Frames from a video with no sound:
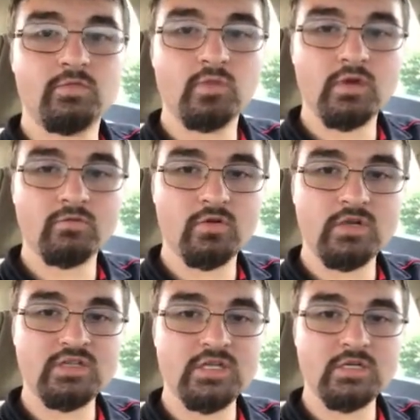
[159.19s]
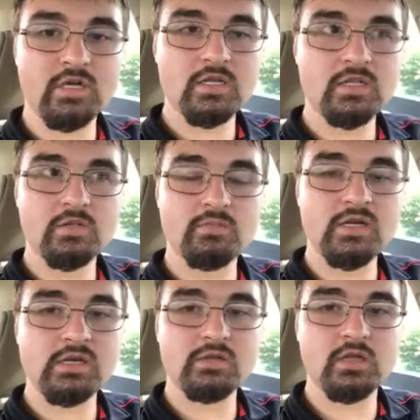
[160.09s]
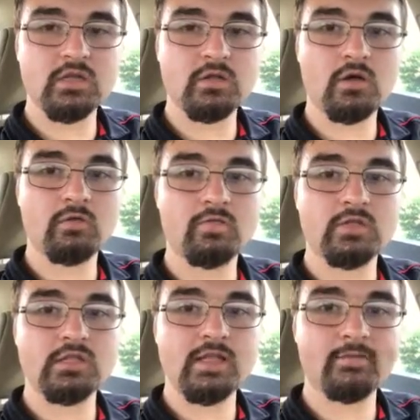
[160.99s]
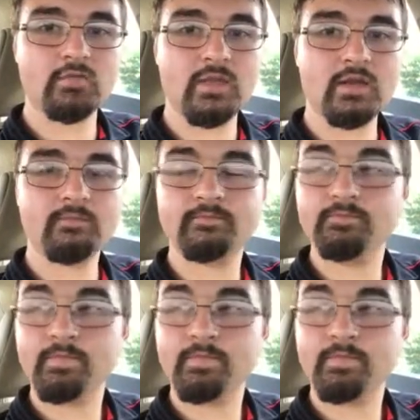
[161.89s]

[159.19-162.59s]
working for an agenda. It doesn't mean anything. It's all for the devil, man.